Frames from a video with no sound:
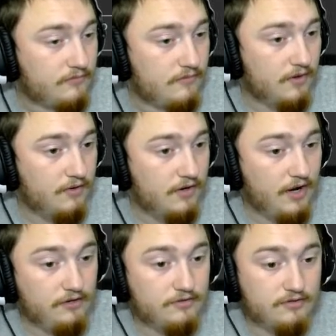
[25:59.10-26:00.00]

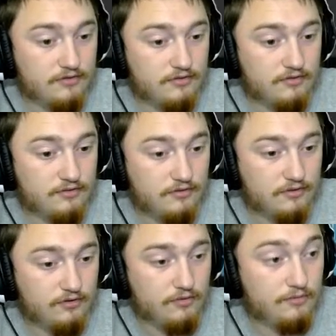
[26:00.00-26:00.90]
Alright,
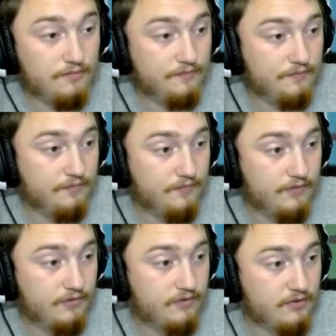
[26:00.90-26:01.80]
cool.
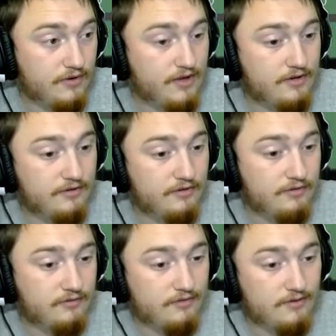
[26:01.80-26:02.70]
Let's go ahead and
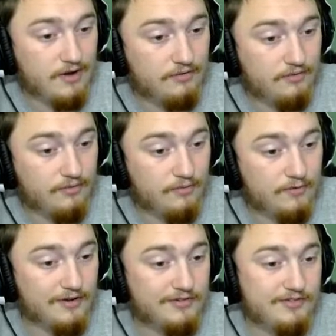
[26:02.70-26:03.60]
go through the whole
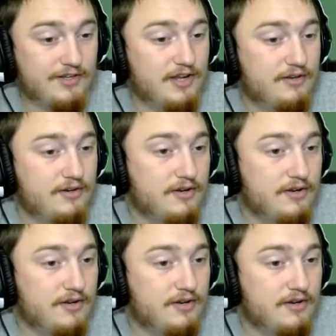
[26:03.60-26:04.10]
process again.